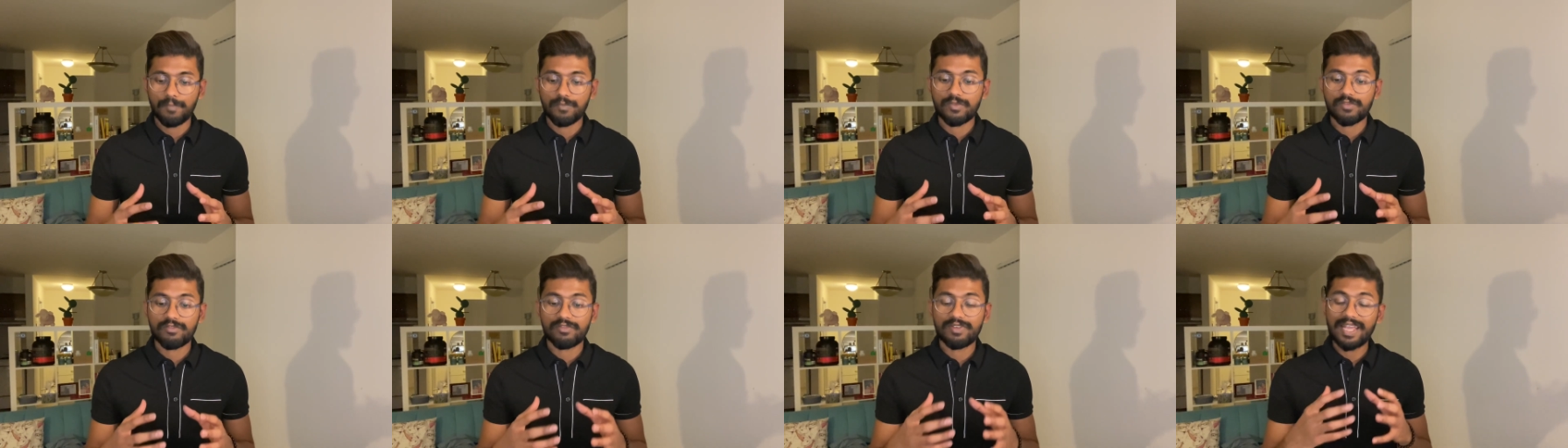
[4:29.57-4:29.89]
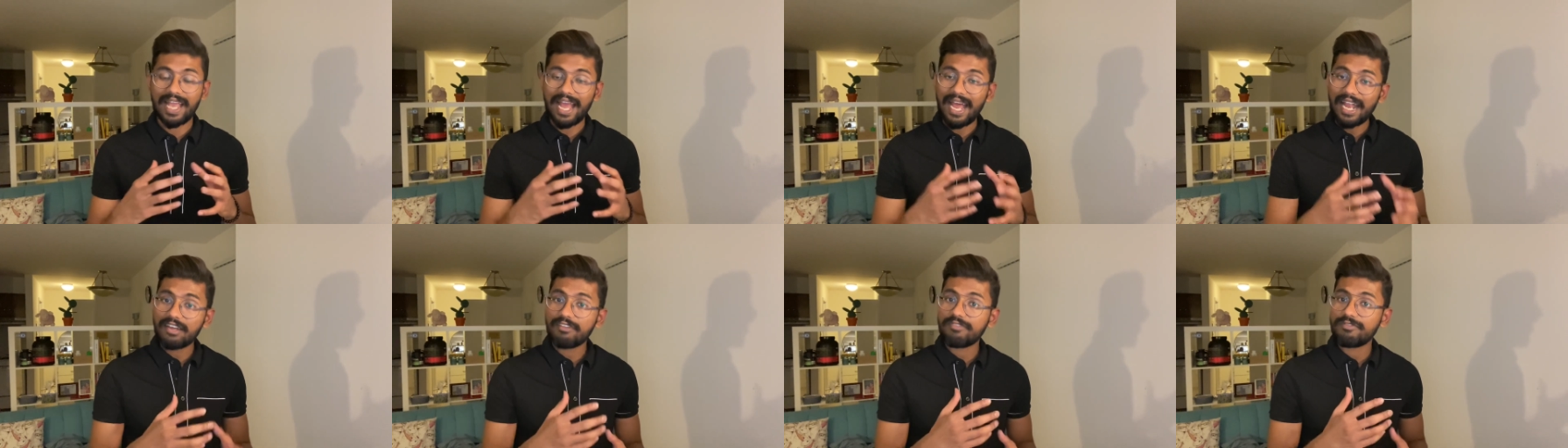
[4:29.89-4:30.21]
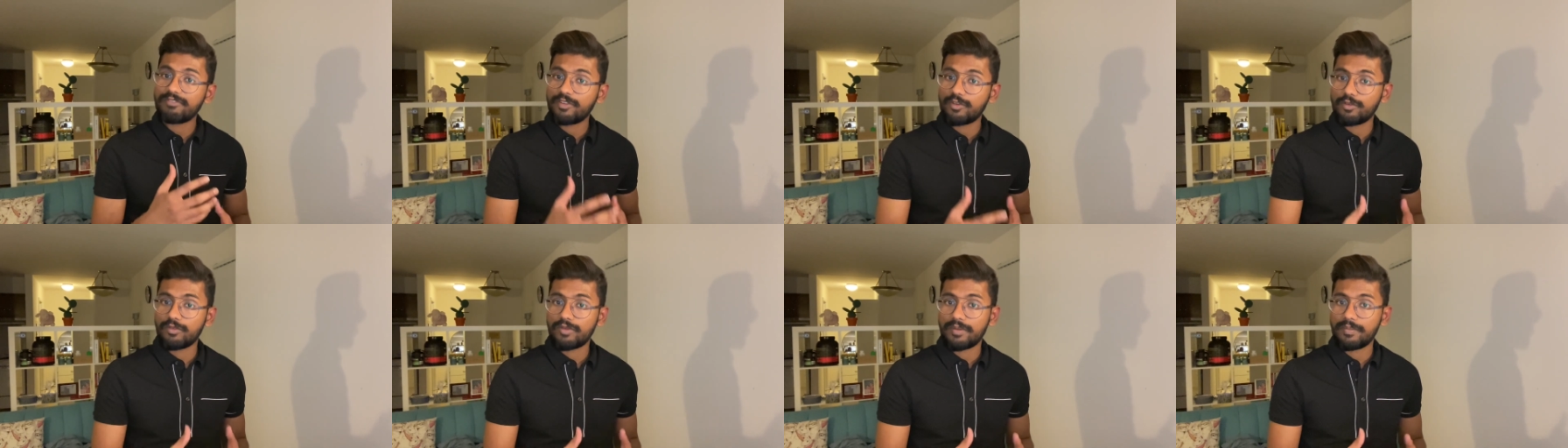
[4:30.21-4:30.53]
We had
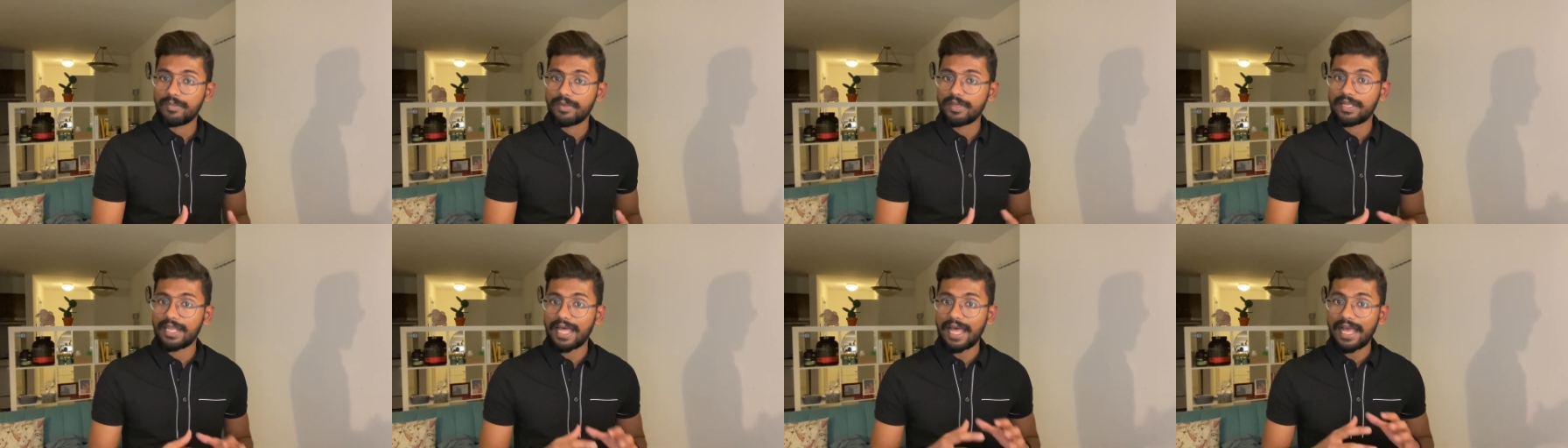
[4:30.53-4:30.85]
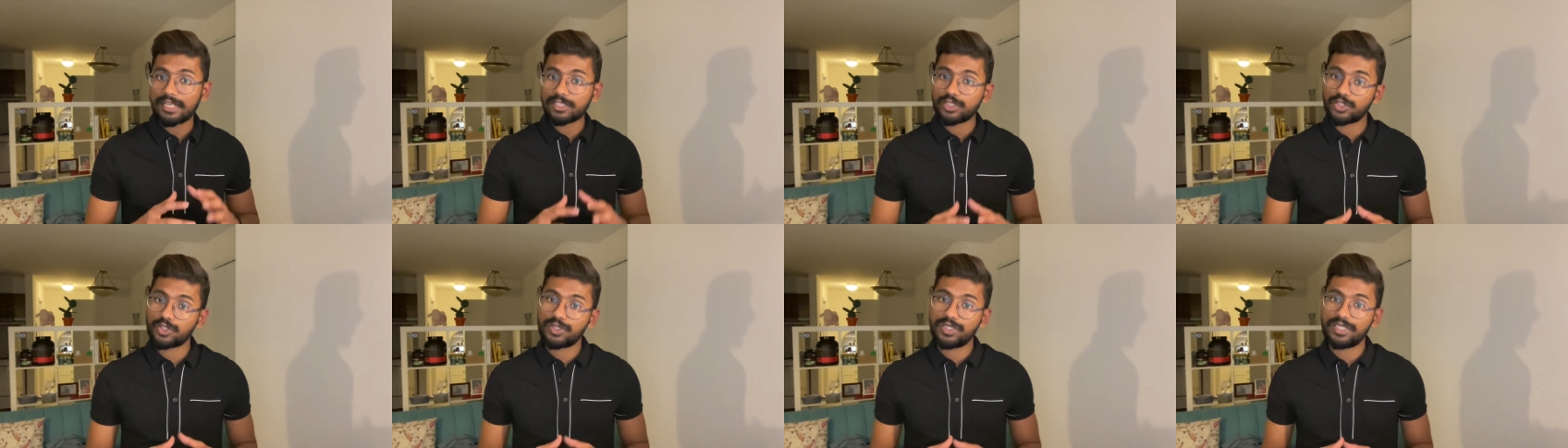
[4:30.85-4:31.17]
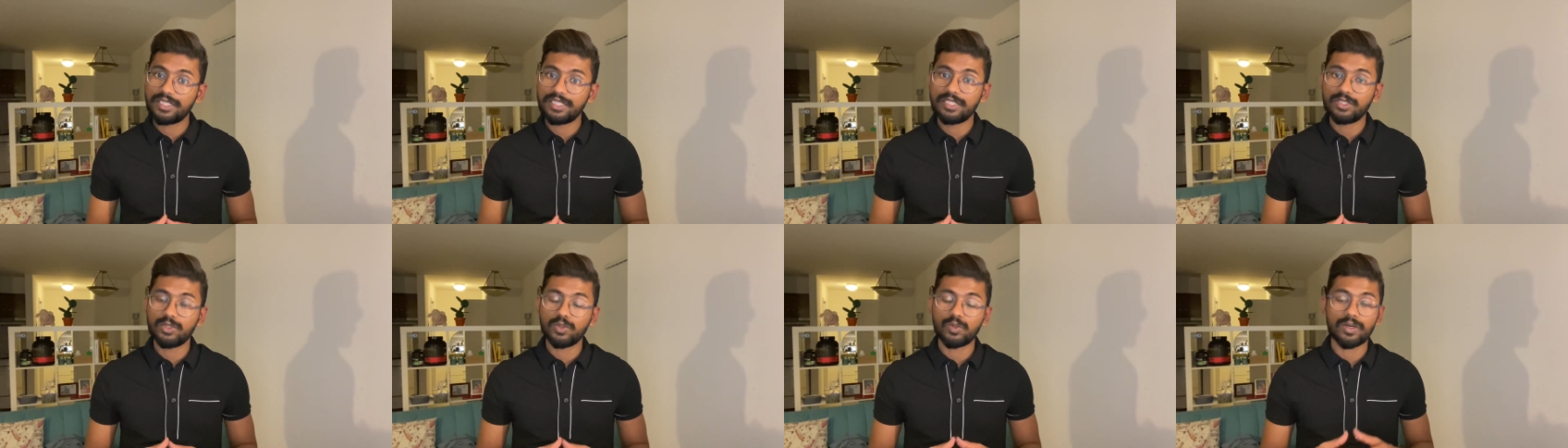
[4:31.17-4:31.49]
few women
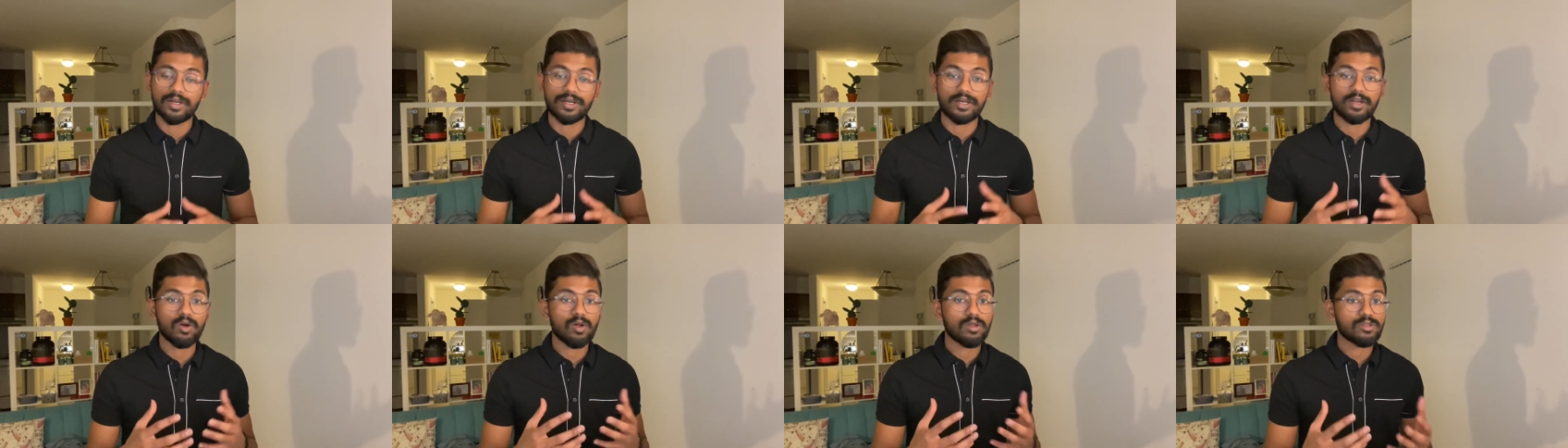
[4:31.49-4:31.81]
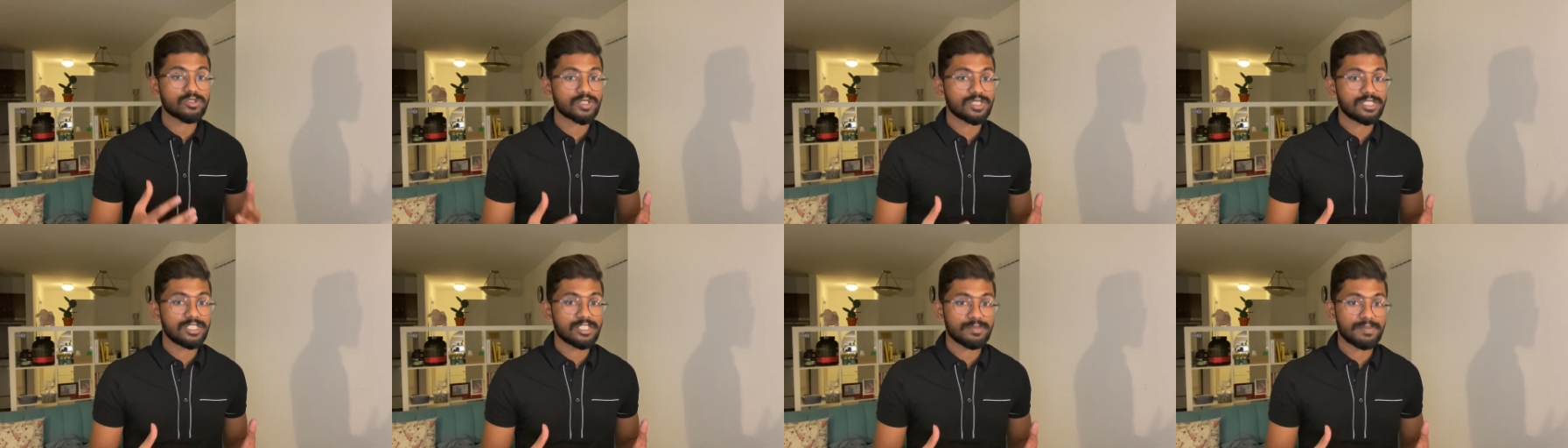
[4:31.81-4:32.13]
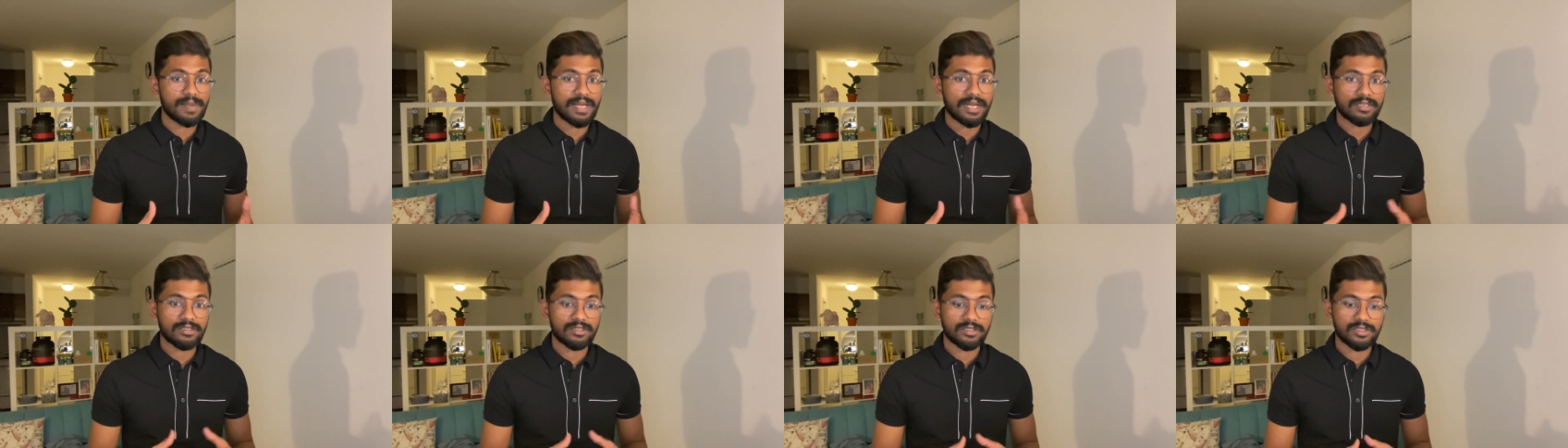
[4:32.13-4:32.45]
actually who were also
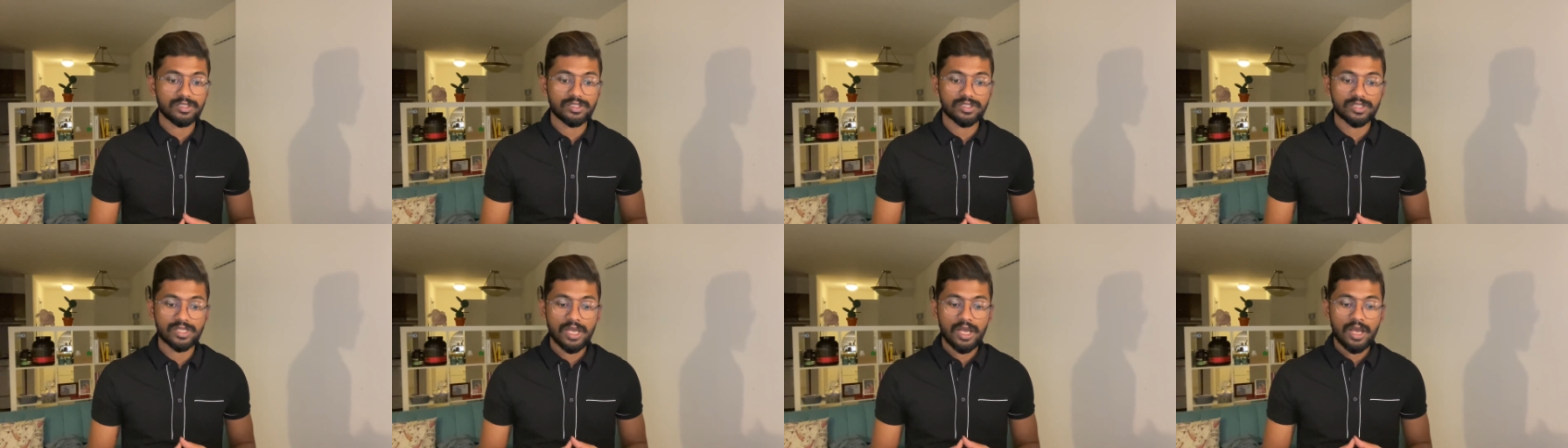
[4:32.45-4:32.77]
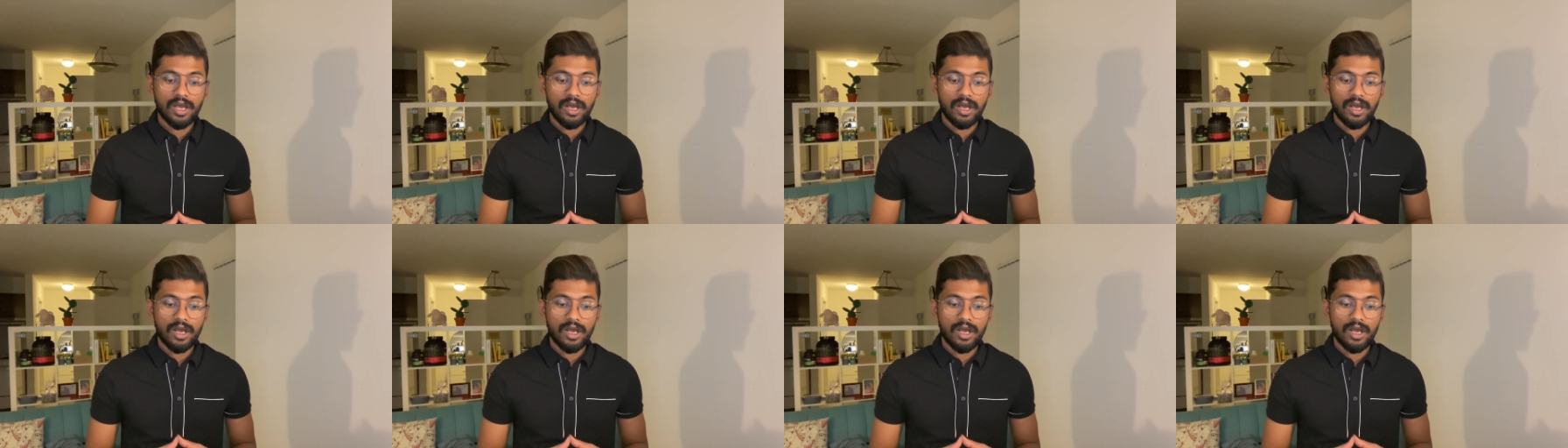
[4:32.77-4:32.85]
inspectors,